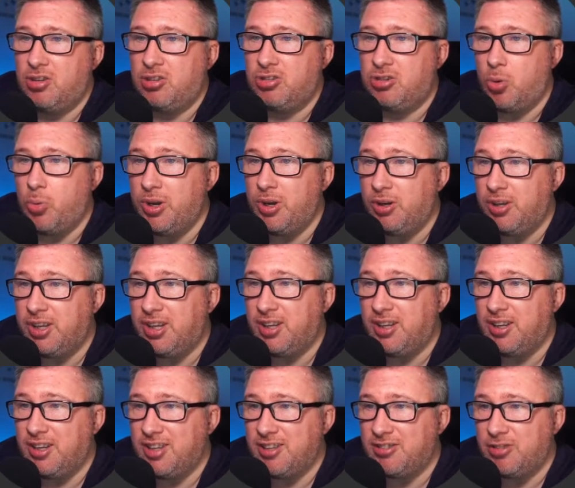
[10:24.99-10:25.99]
So we're
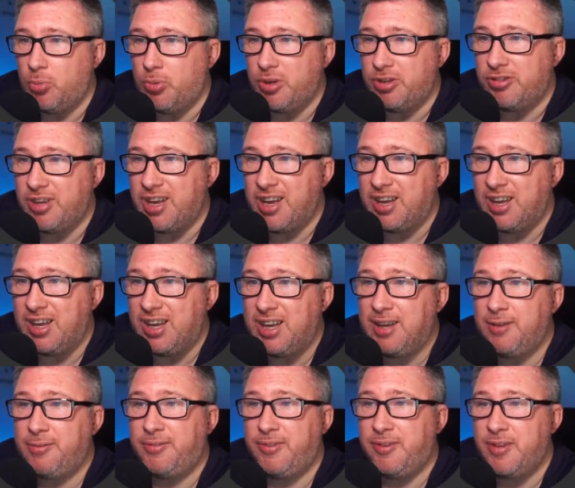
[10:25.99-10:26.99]
looking at this and we're saying
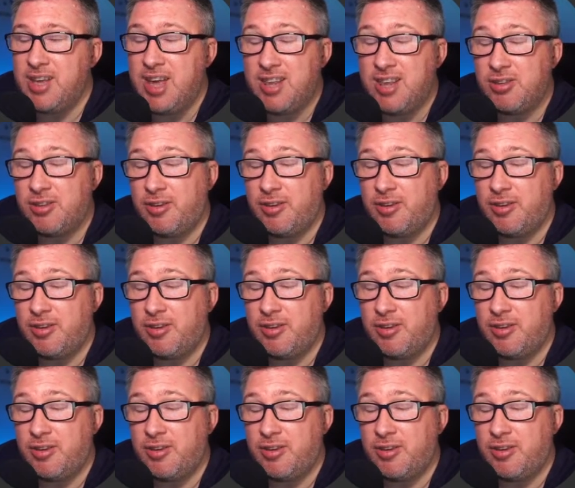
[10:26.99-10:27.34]
if the